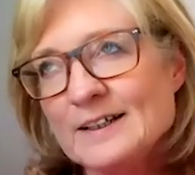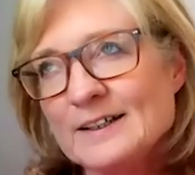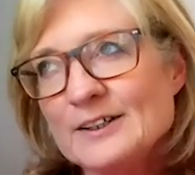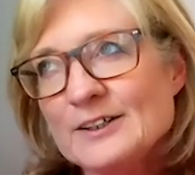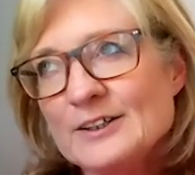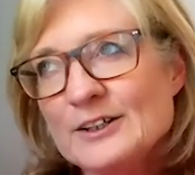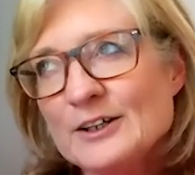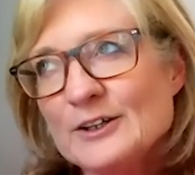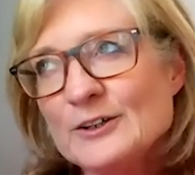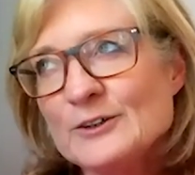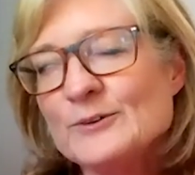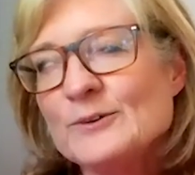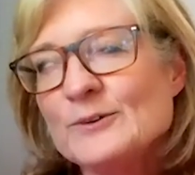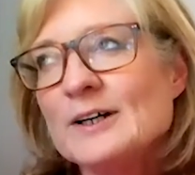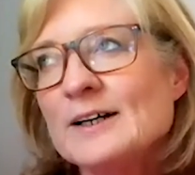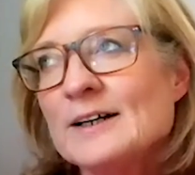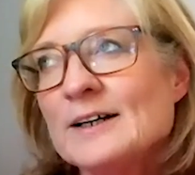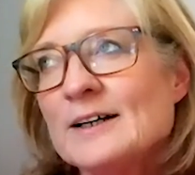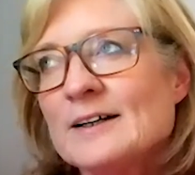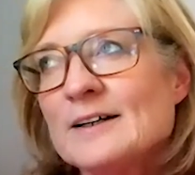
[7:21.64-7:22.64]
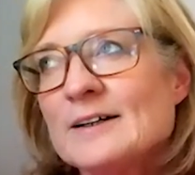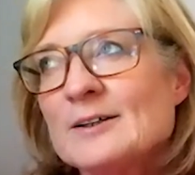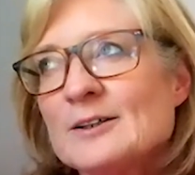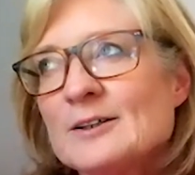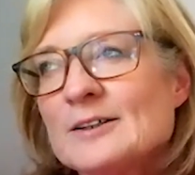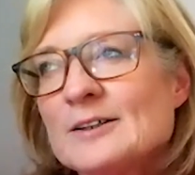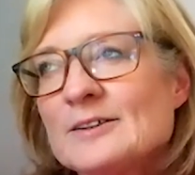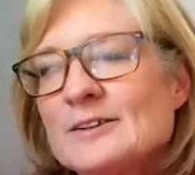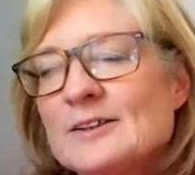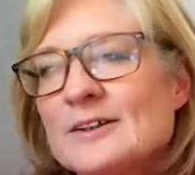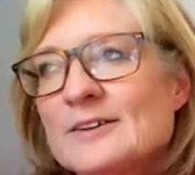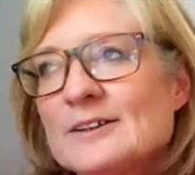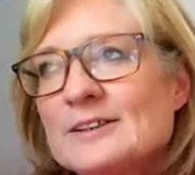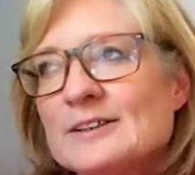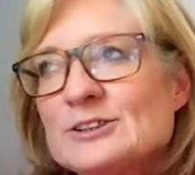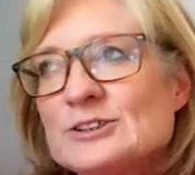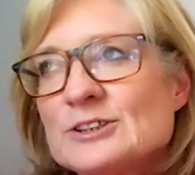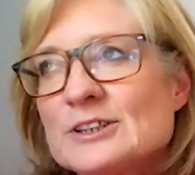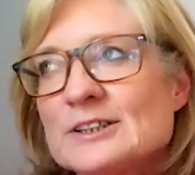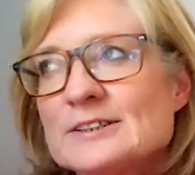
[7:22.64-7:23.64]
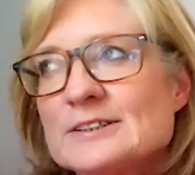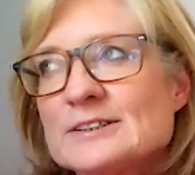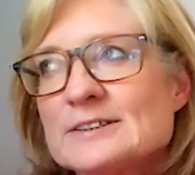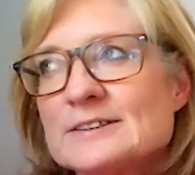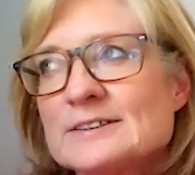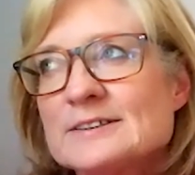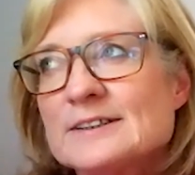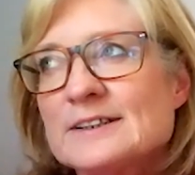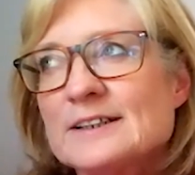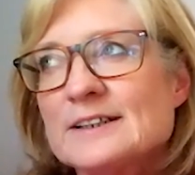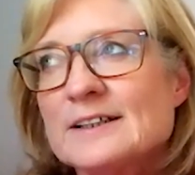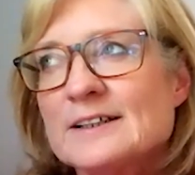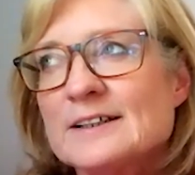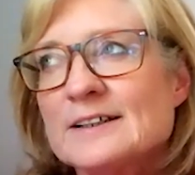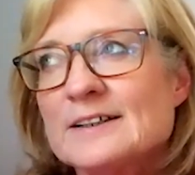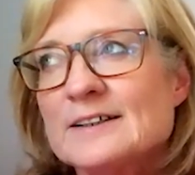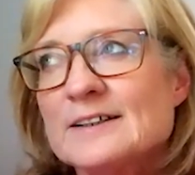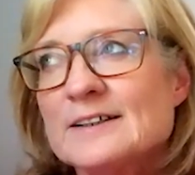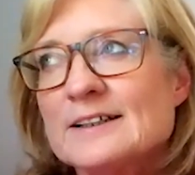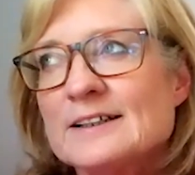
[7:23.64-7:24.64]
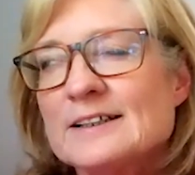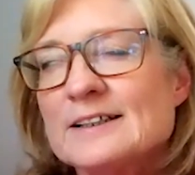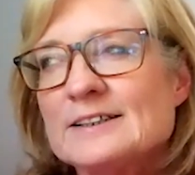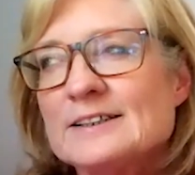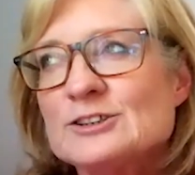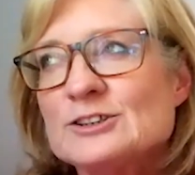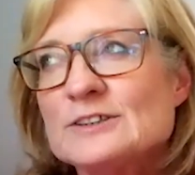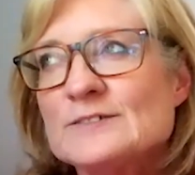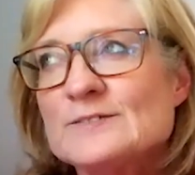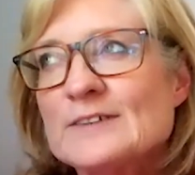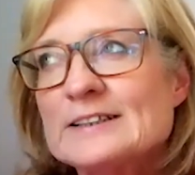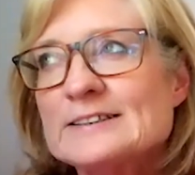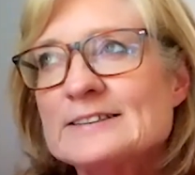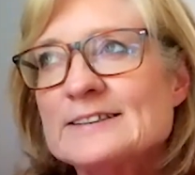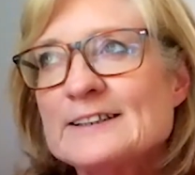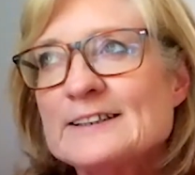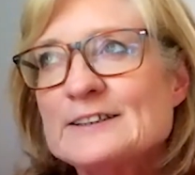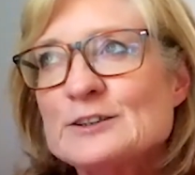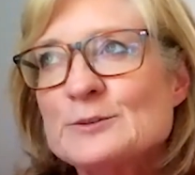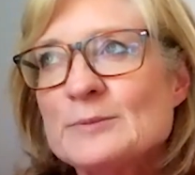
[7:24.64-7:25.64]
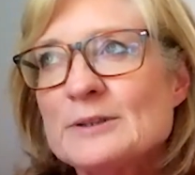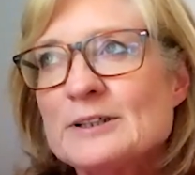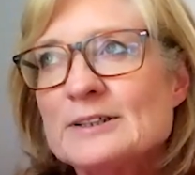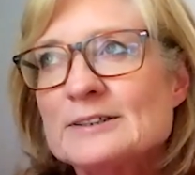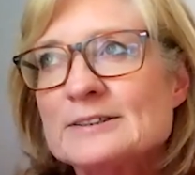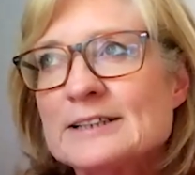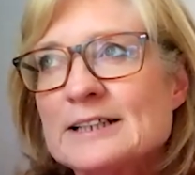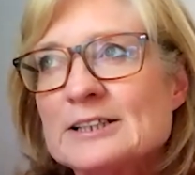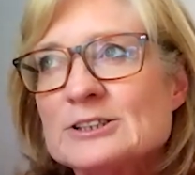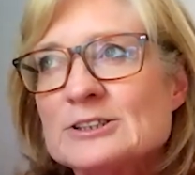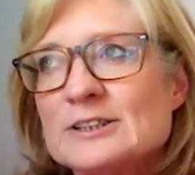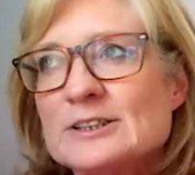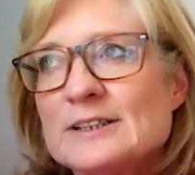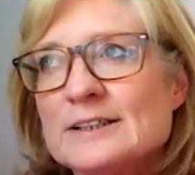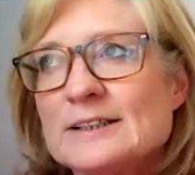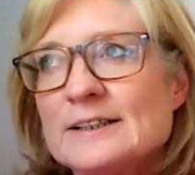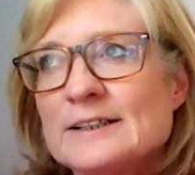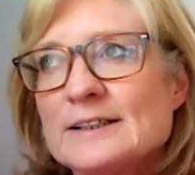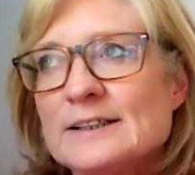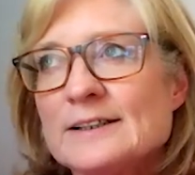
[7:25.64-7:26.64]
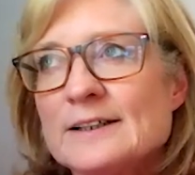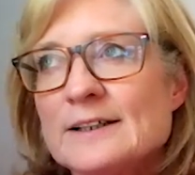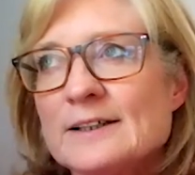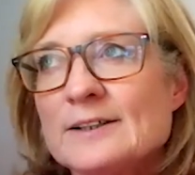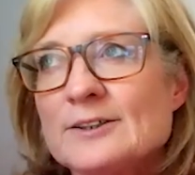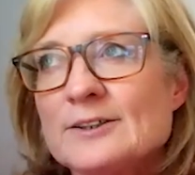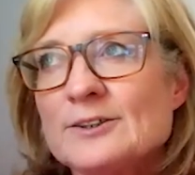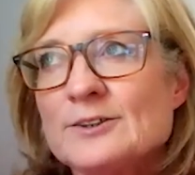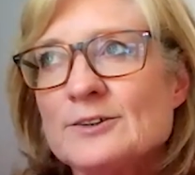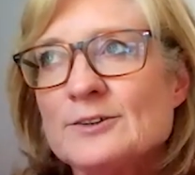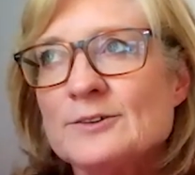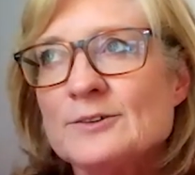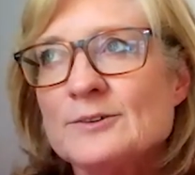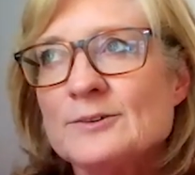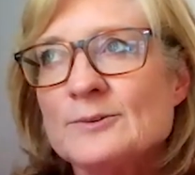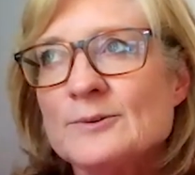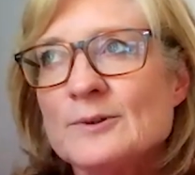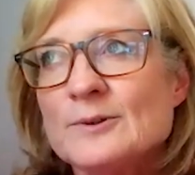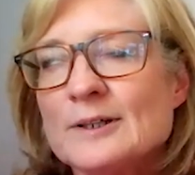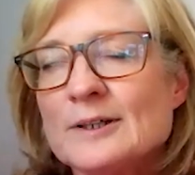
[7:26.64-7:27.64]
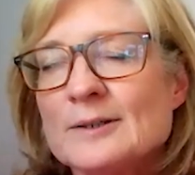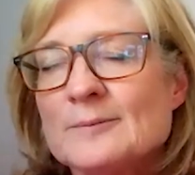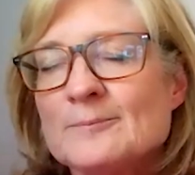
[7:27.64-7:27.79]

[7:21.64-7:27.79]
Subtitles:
You know, no, it's just fascinating, because actually you